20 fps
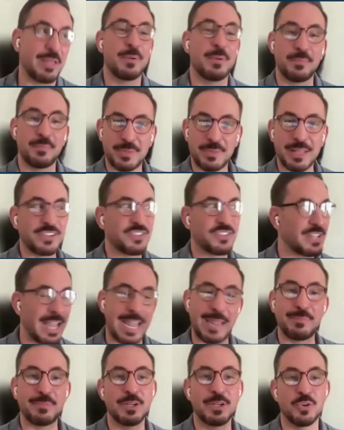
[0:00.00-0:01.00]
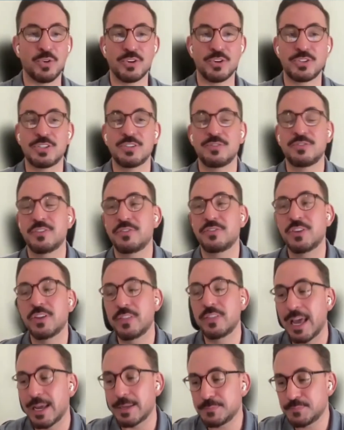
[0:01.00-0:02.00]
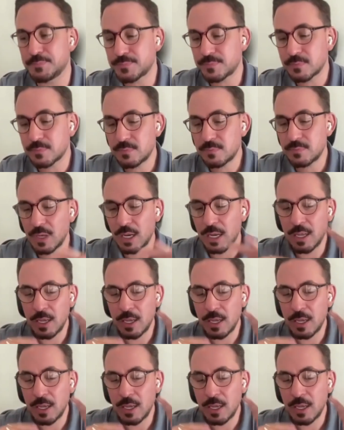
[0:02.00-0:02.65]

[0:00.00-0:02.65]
give them a place to aim in order to fulfill that.